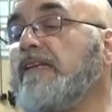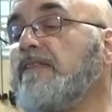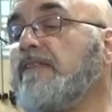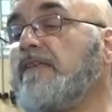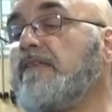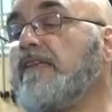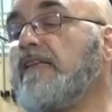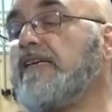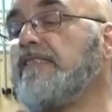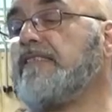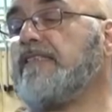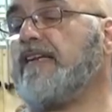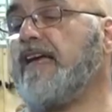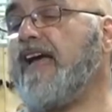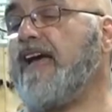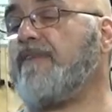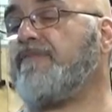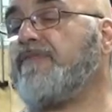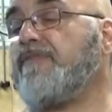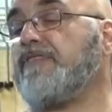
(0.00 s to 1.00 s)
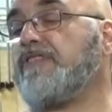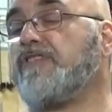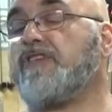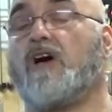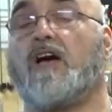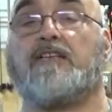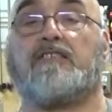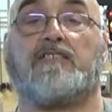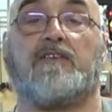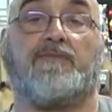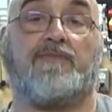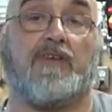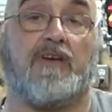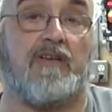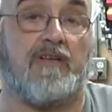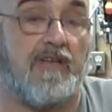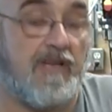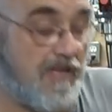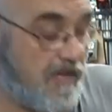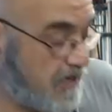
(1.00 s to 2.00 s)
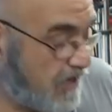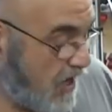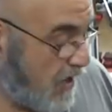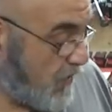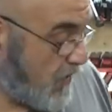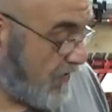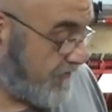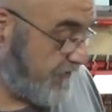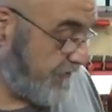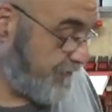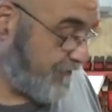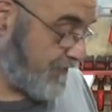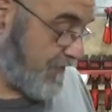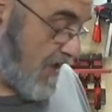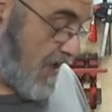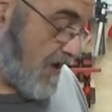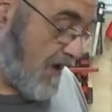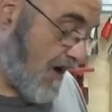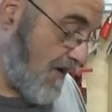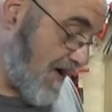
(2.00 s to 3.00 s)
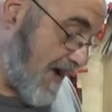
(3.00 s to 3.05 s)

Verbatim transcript: a little less than half the size of the cutoff. All